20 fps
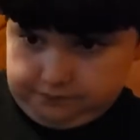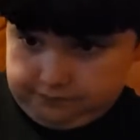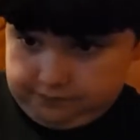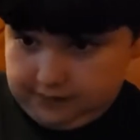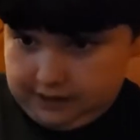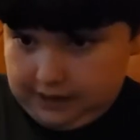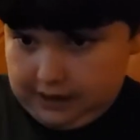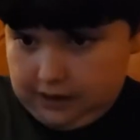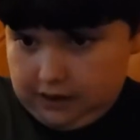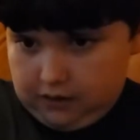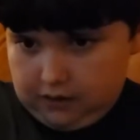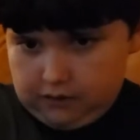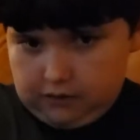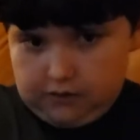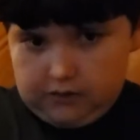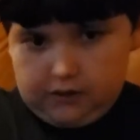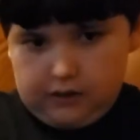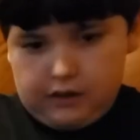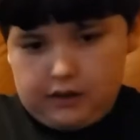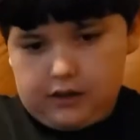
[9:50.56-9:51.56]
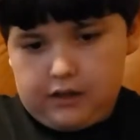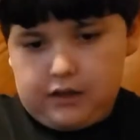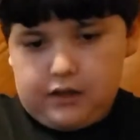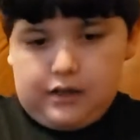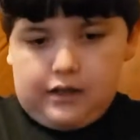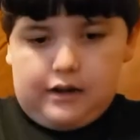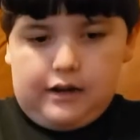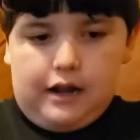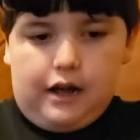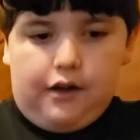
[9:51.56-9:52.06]
Now,
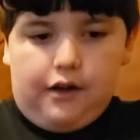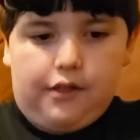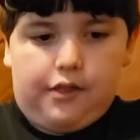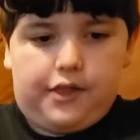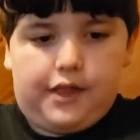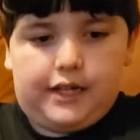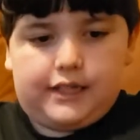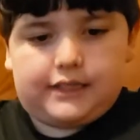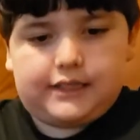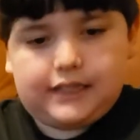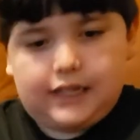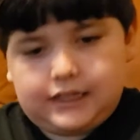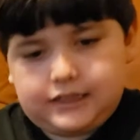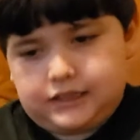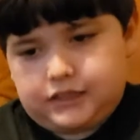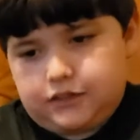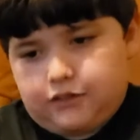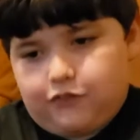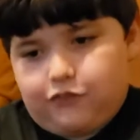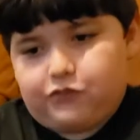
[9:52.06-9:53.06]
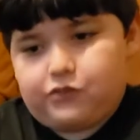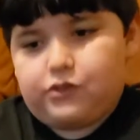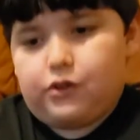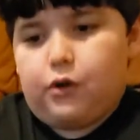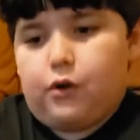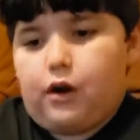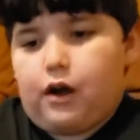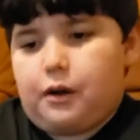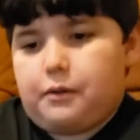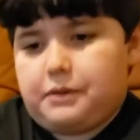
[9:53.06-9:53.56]
Now this says the
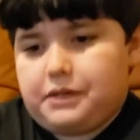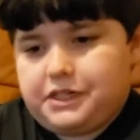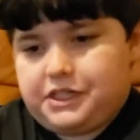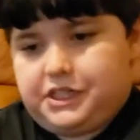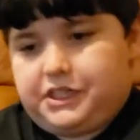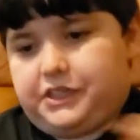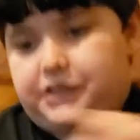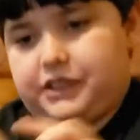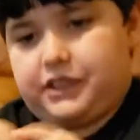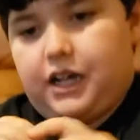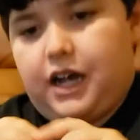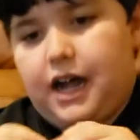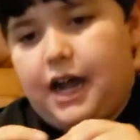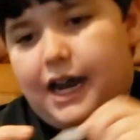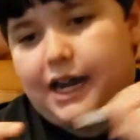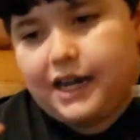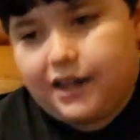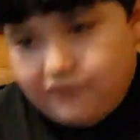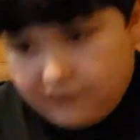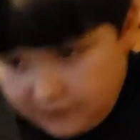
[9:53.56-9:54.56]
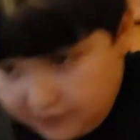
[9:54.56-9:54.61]
floor, which is kind of